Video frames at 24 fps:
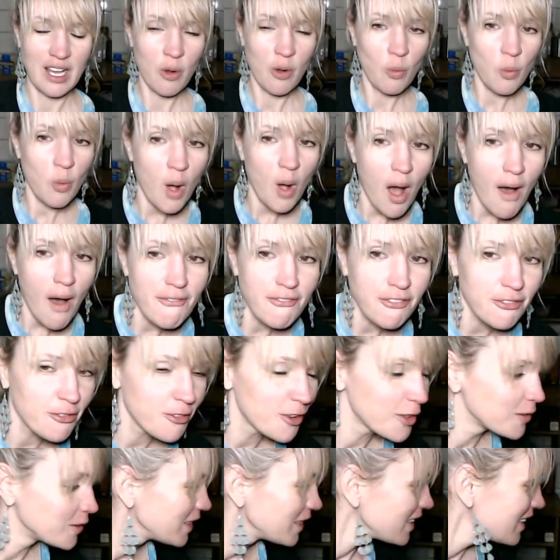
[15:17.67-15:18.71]
Woof,
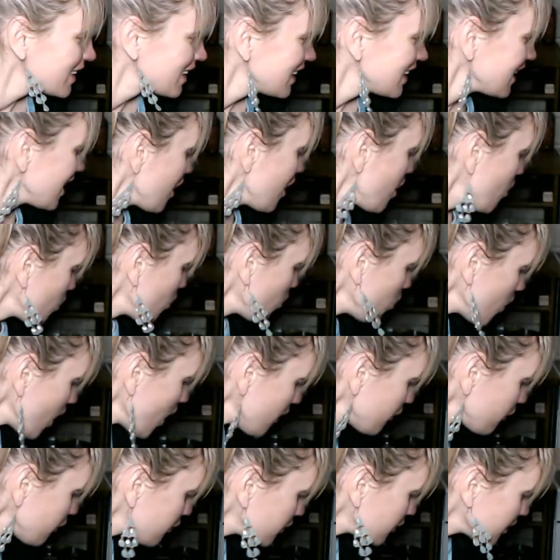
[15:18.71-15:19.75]

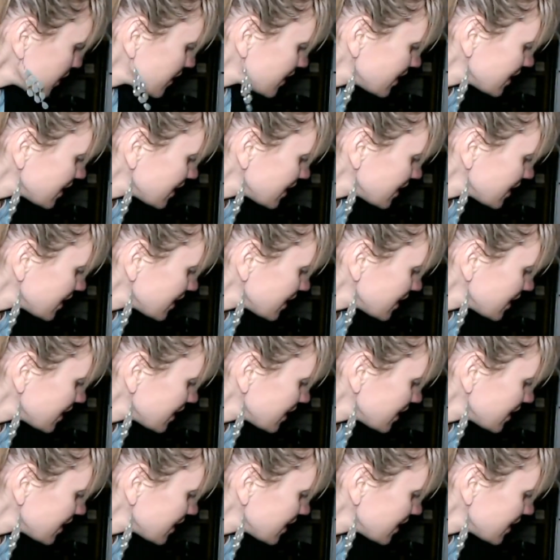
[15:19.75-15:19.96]
woof.